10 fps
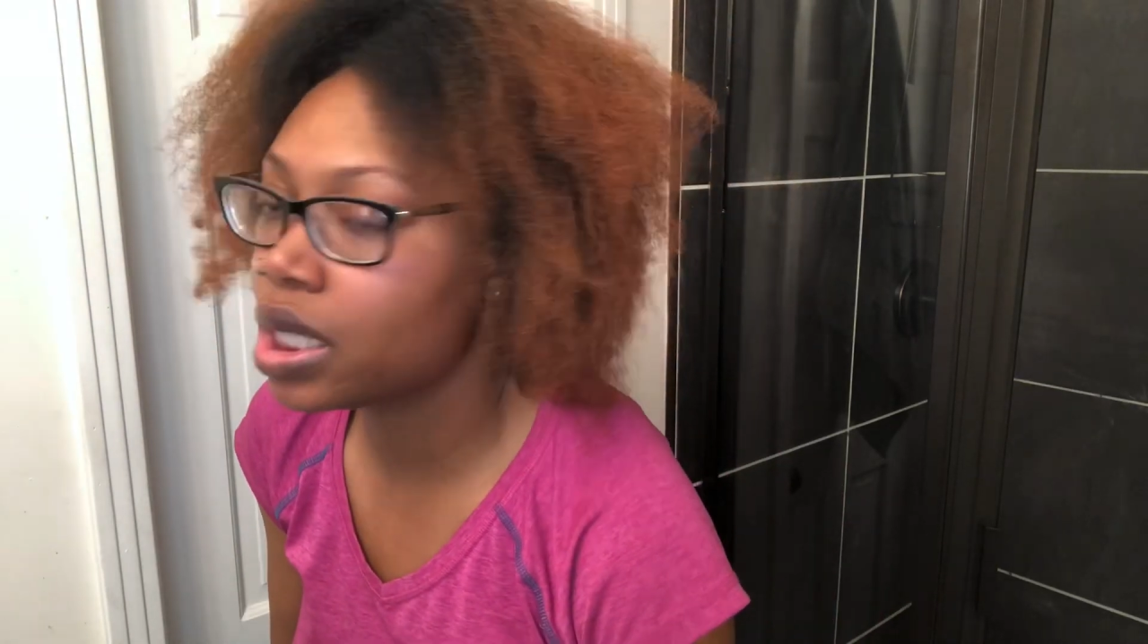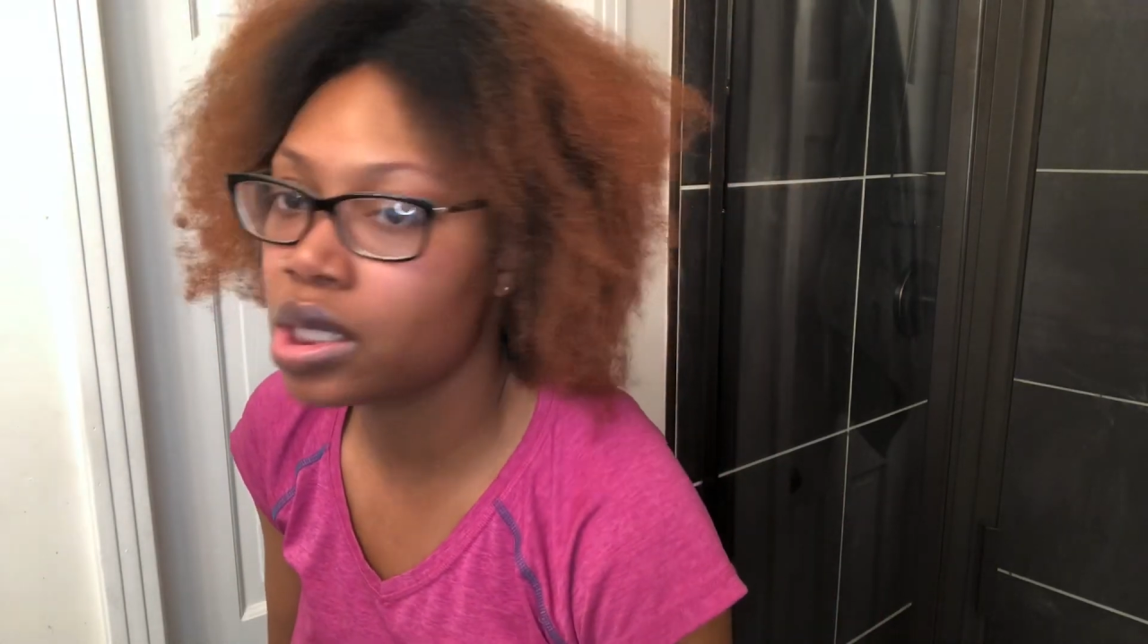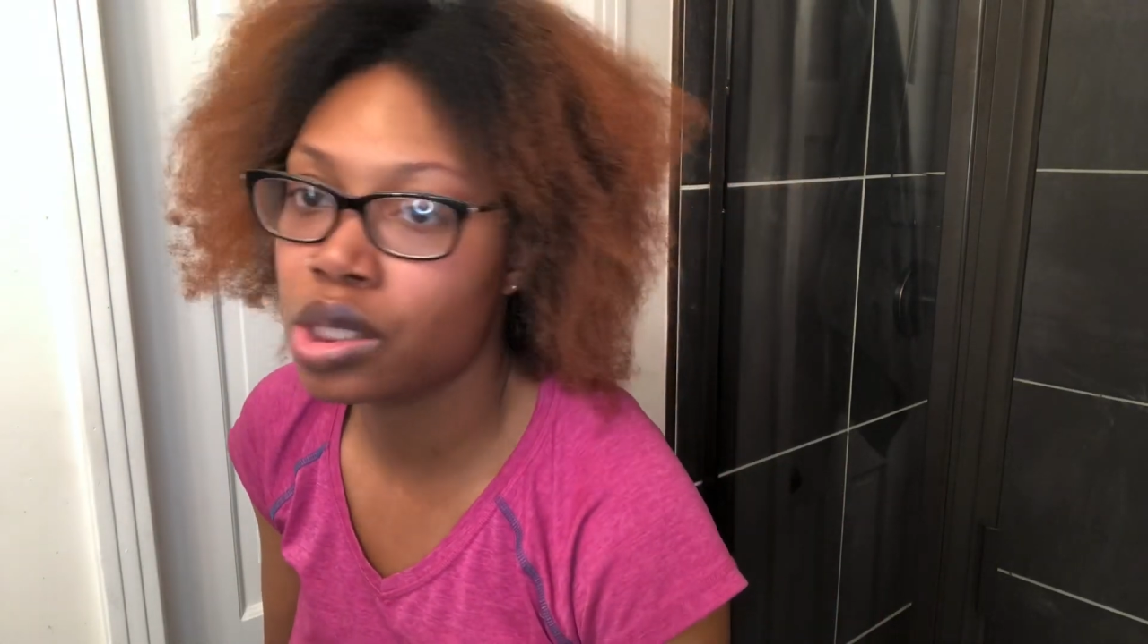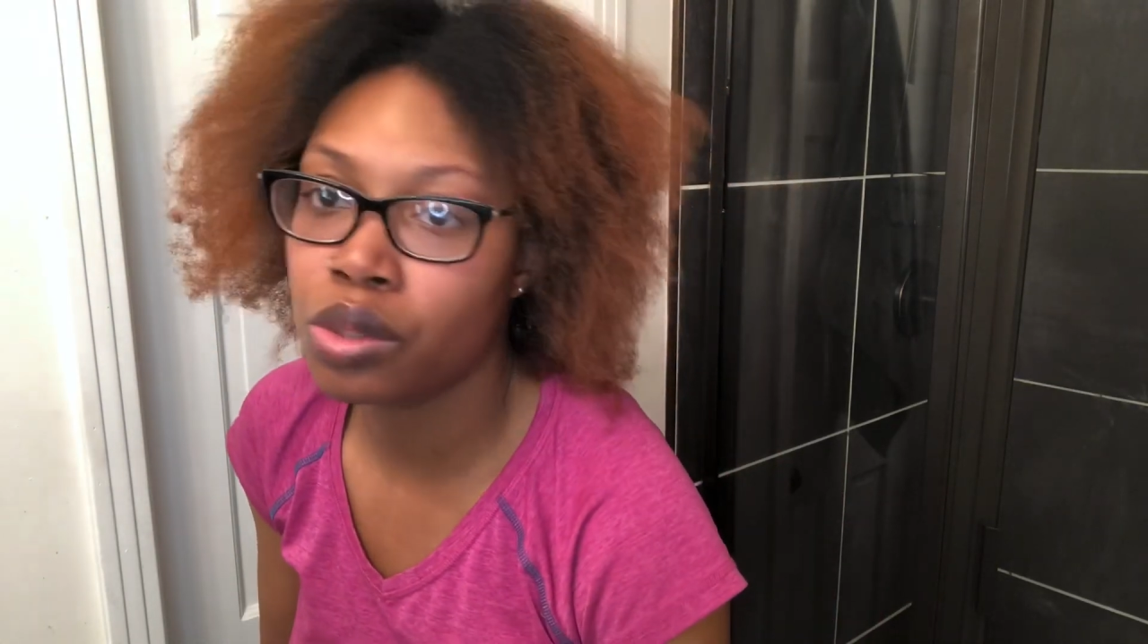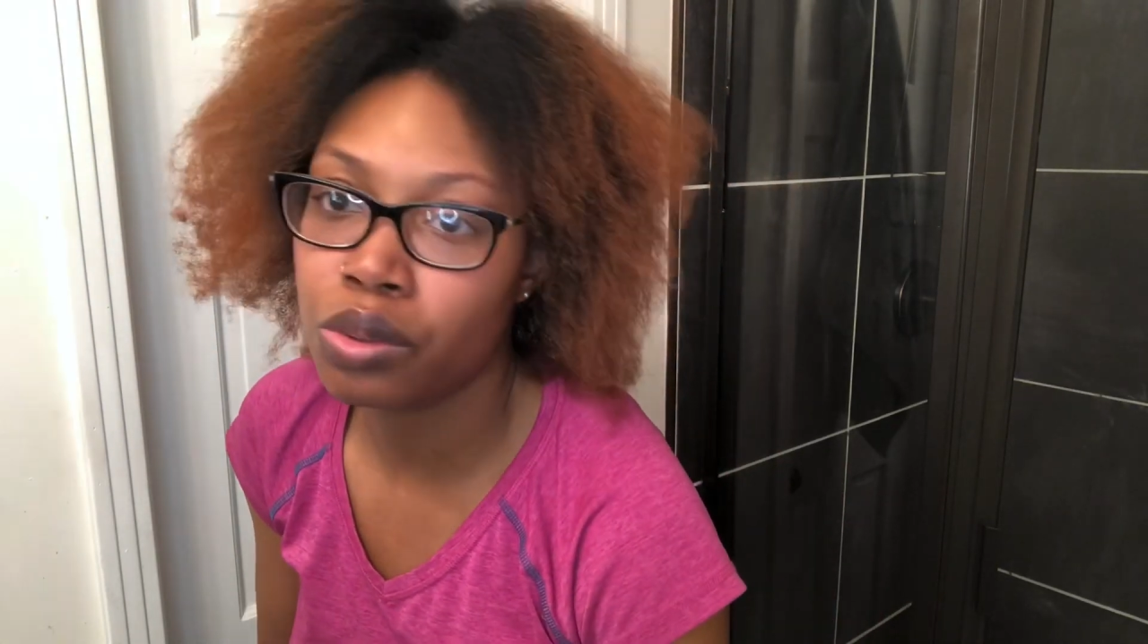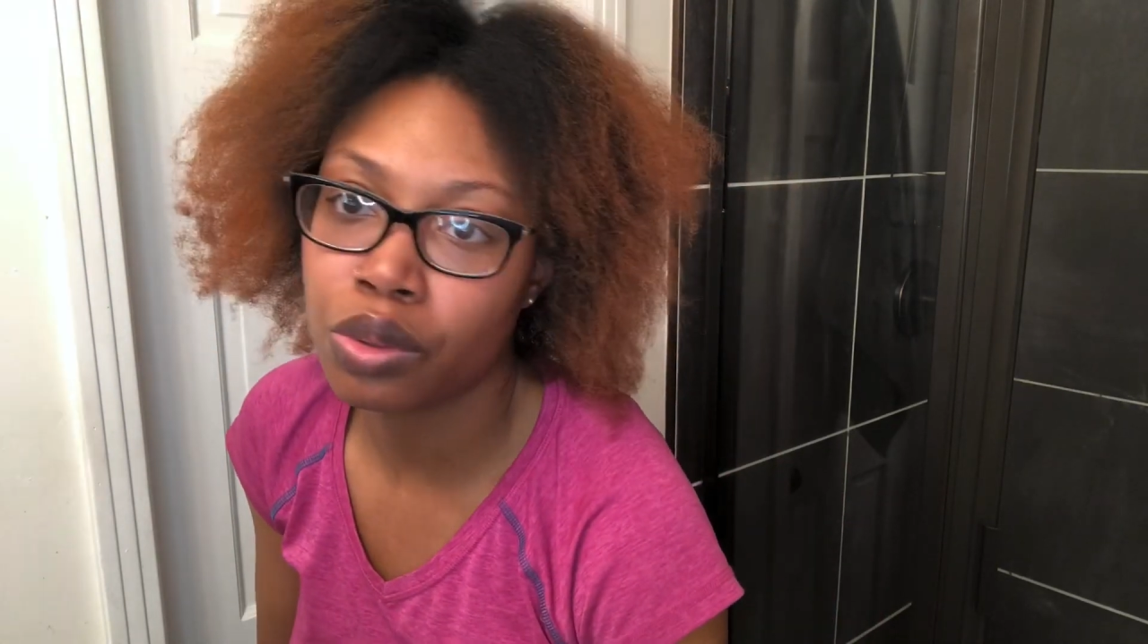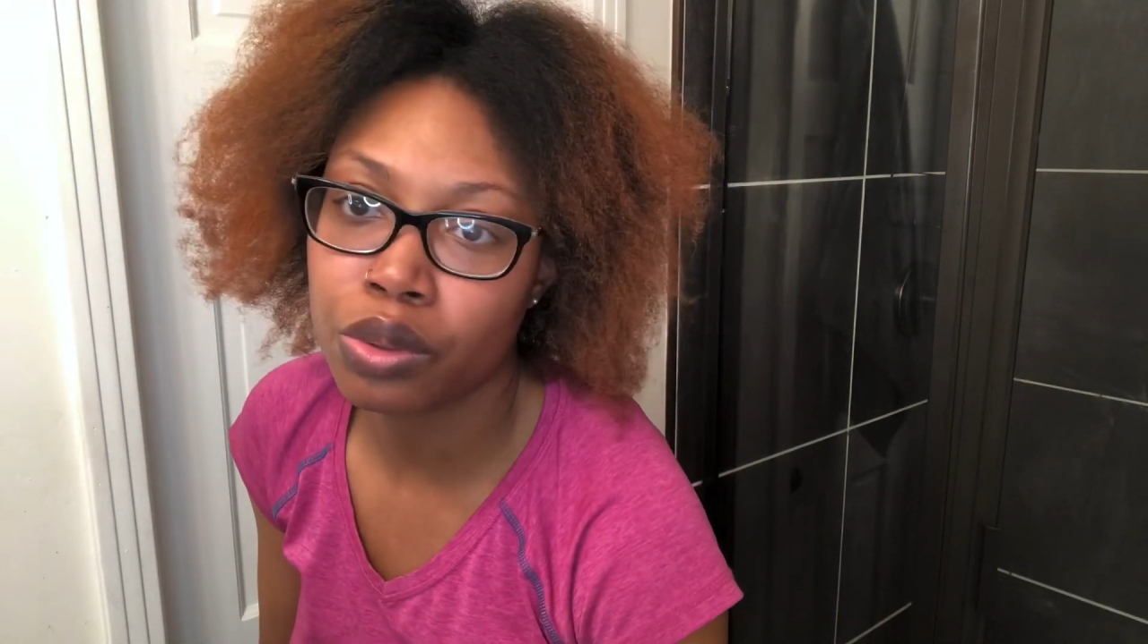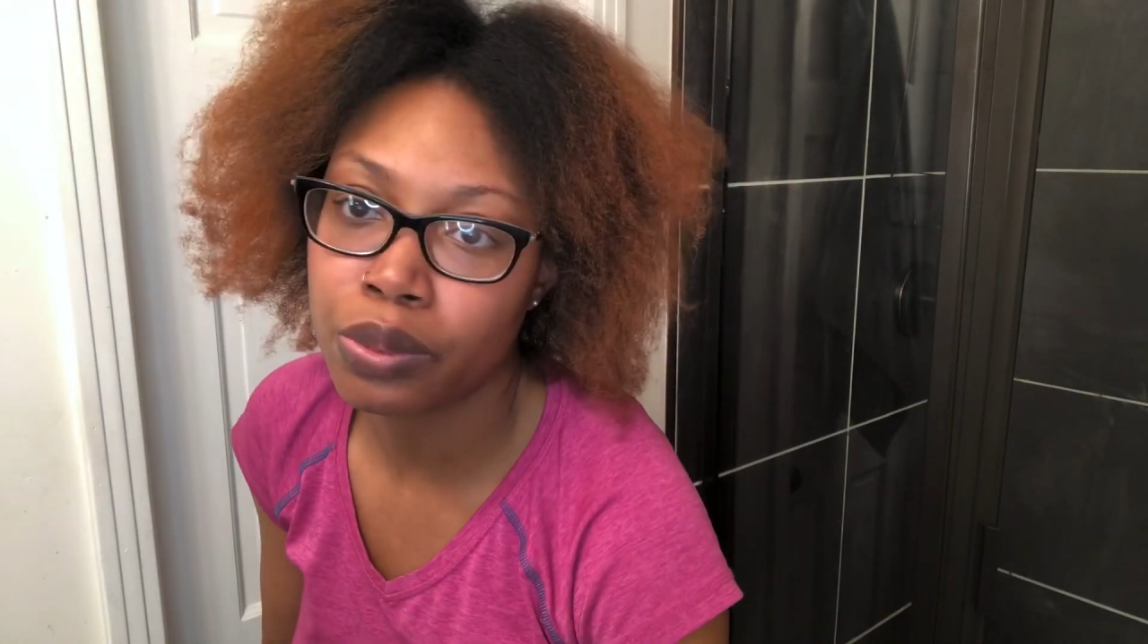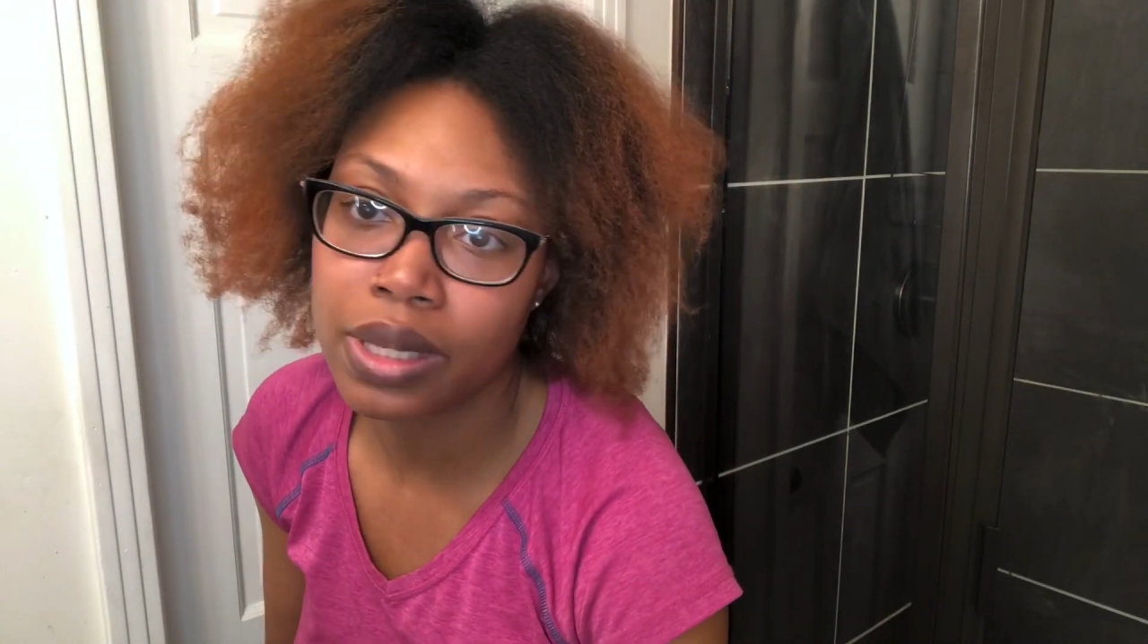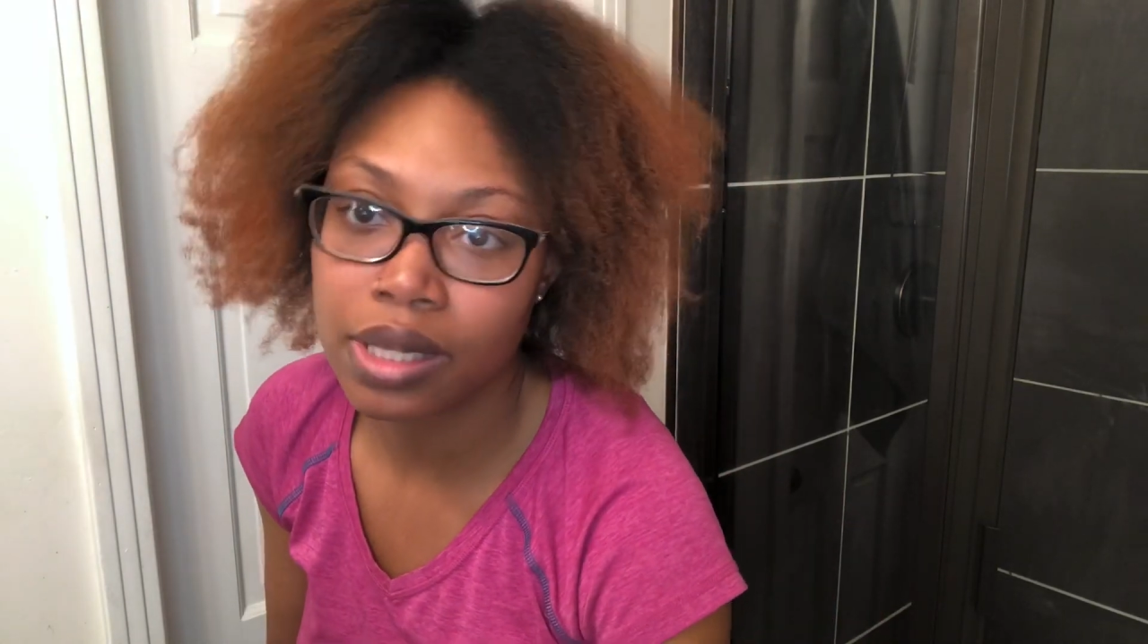2 to 3
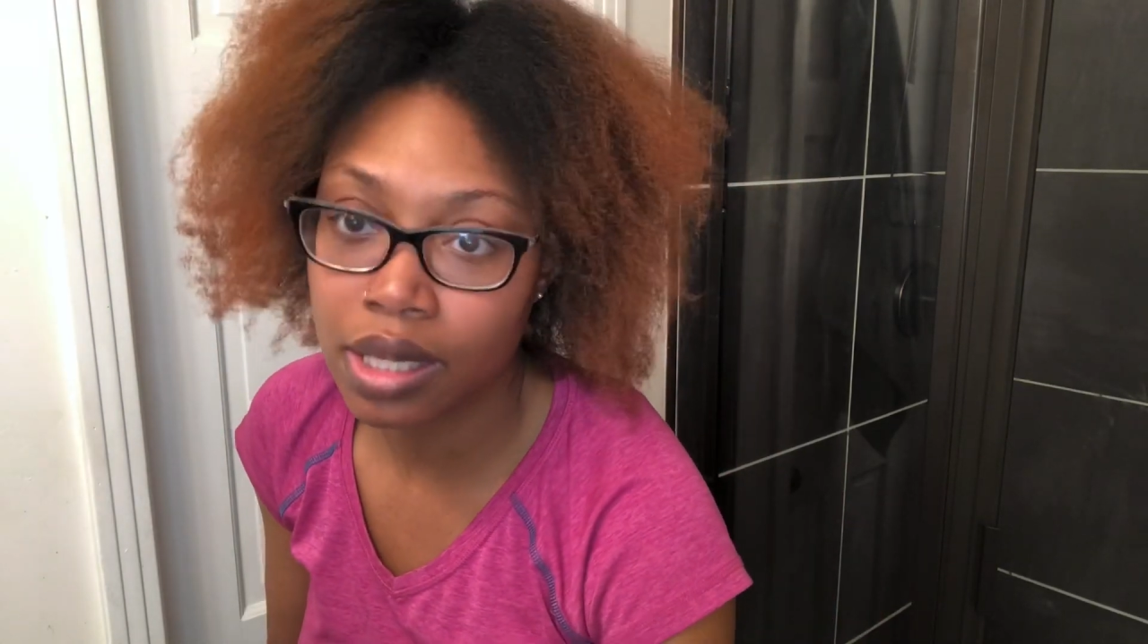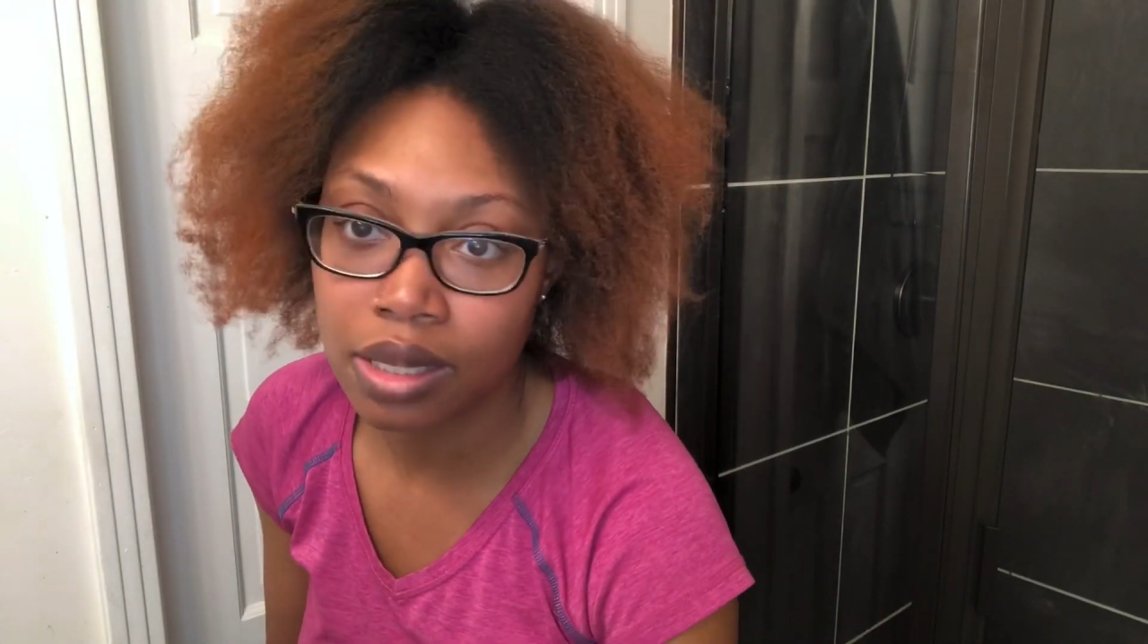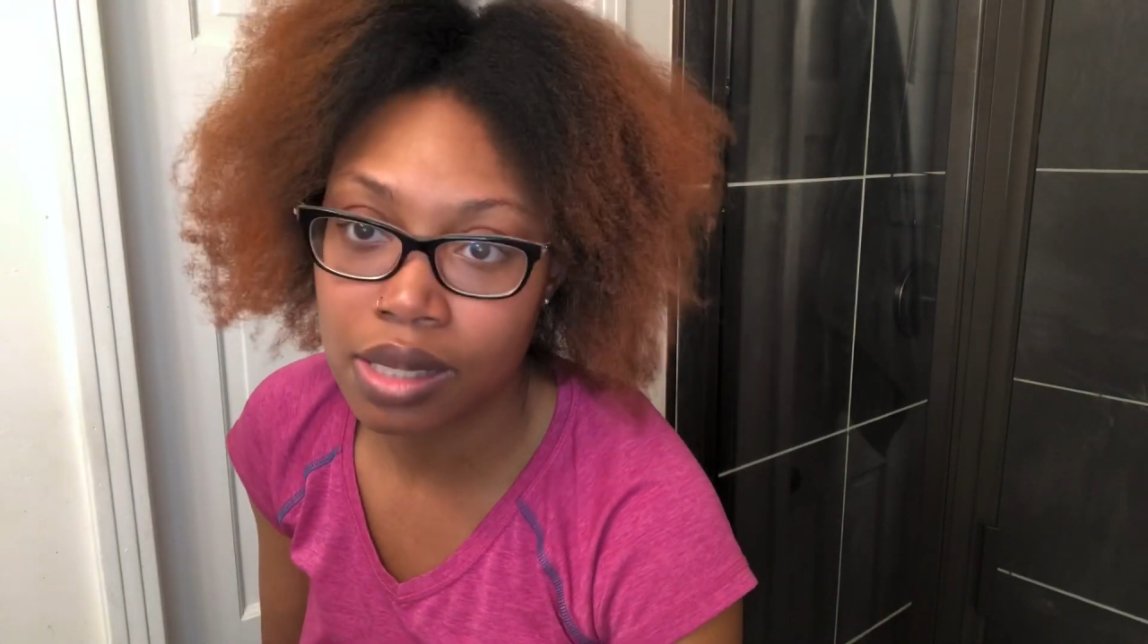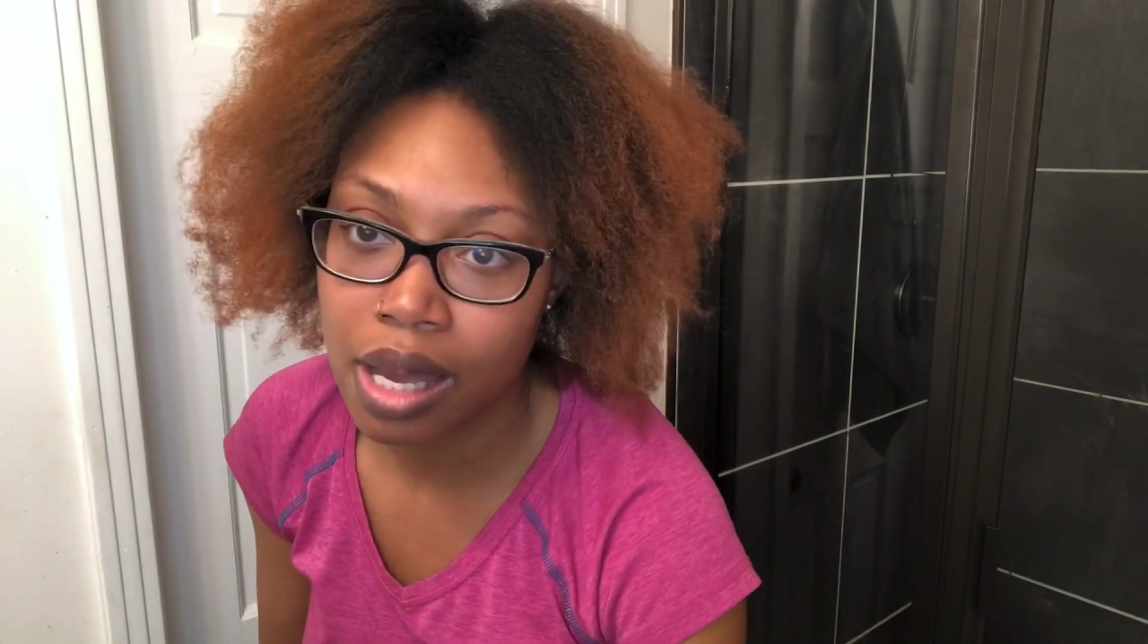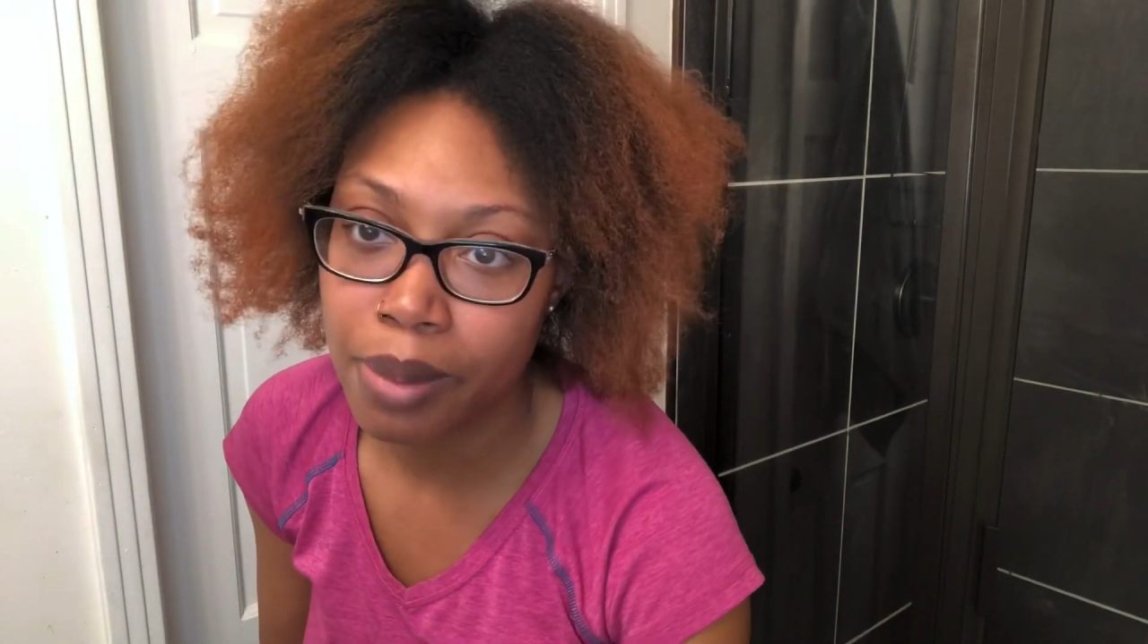weeks at a time